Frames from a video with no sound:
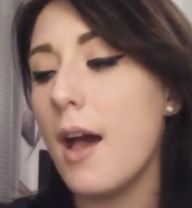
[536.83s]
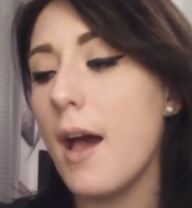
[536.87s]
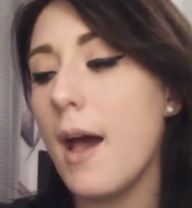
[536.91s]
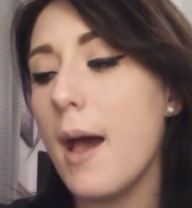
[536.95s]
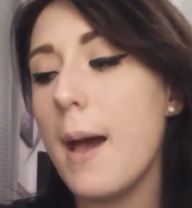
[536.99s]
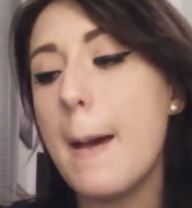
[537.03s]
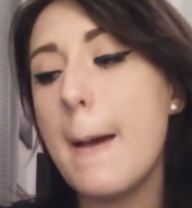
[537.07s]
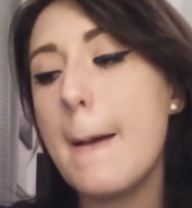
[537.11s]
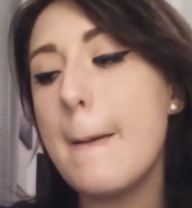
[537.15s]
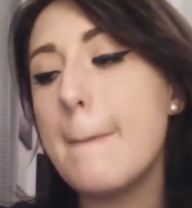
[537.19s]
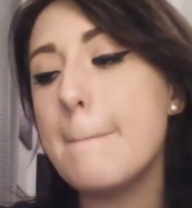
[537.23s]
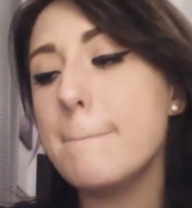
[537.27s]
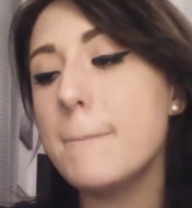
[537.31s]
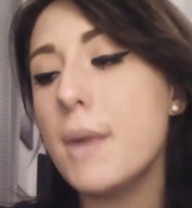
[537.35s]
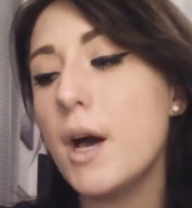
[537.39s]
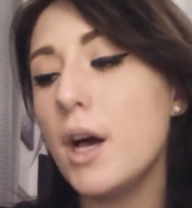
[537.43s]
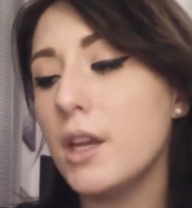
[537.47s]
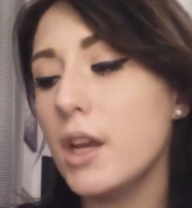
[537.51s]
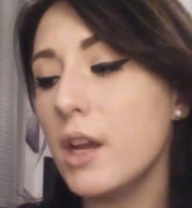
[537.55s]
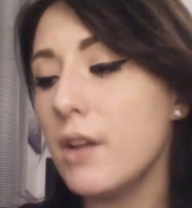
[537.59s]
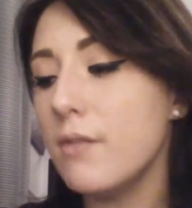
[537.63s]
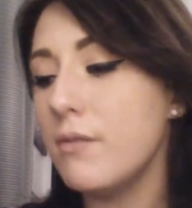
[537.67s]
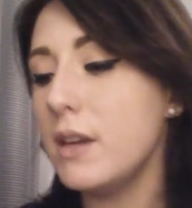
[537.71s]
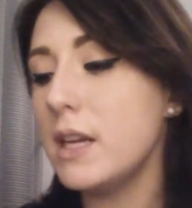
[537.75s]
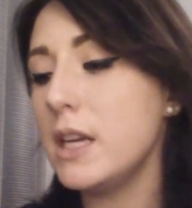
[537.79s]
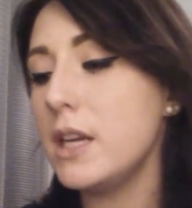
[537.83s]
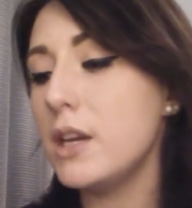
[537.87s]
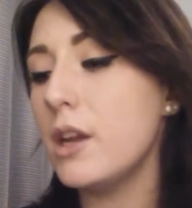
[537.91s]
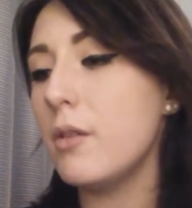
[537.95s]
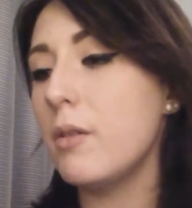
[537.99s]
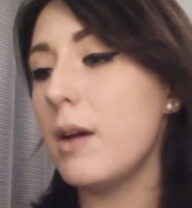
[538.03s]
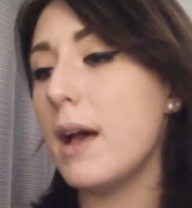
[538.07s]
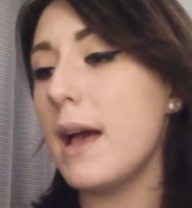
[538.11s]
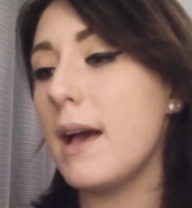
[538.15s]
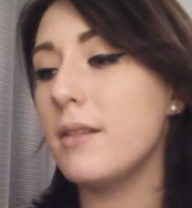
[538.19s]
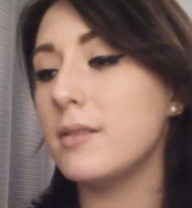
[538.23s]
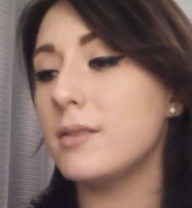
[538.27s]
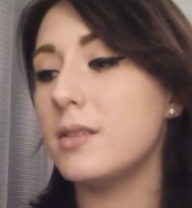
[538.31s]
I don't really know
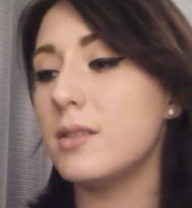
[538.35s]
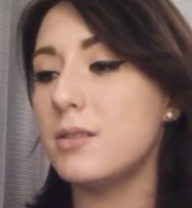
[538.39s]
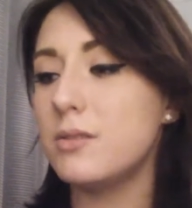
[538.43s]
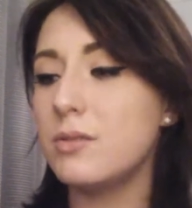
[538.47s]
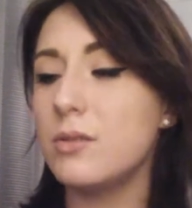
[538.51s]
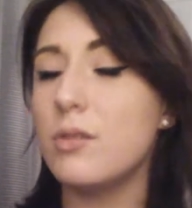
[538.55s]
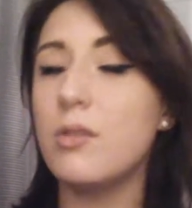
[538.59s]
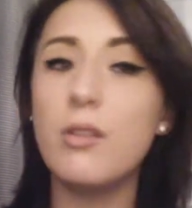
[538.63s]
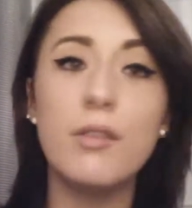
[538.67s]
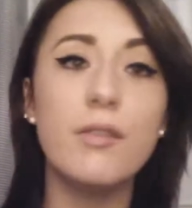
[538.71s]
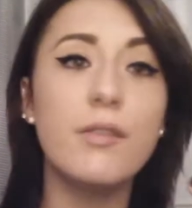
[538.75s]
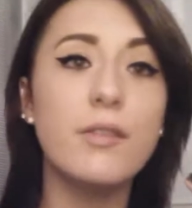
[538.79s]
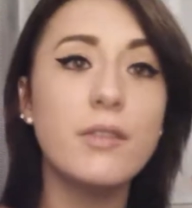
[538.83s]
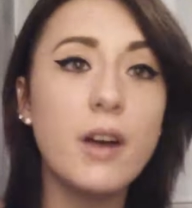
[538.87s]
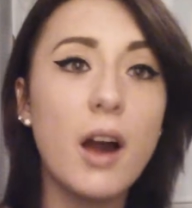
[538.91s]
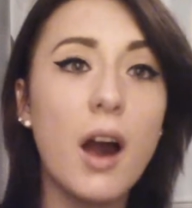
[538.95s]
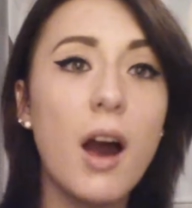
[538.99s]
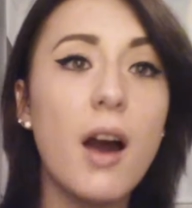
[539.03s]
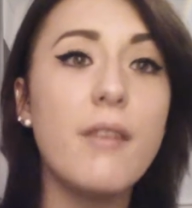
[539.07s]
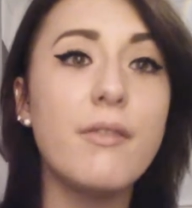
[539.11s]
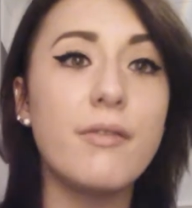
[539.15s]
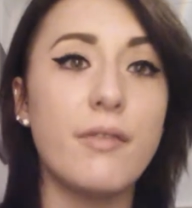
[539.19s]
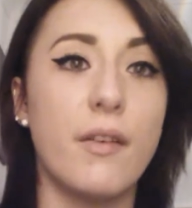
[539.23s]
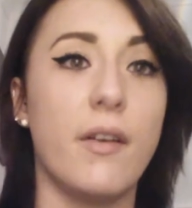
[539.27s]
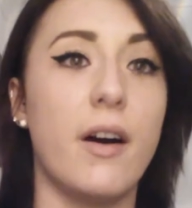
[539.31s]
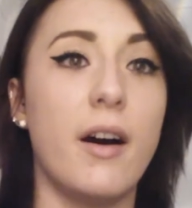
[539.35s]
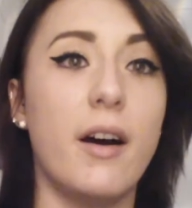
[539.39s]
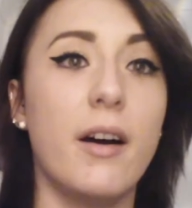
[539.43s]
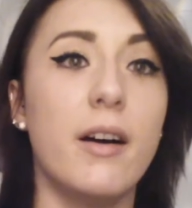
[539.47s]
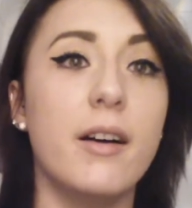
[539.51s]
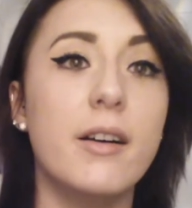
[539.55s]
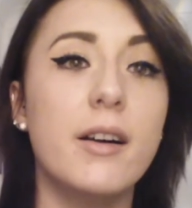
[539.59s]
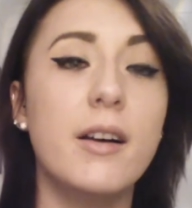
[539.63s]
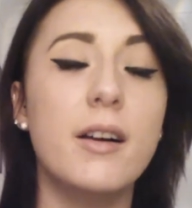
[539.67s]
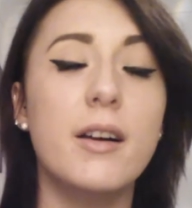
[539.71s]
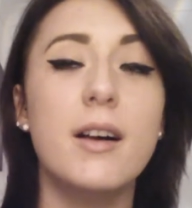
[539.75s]
what else to sort of cover.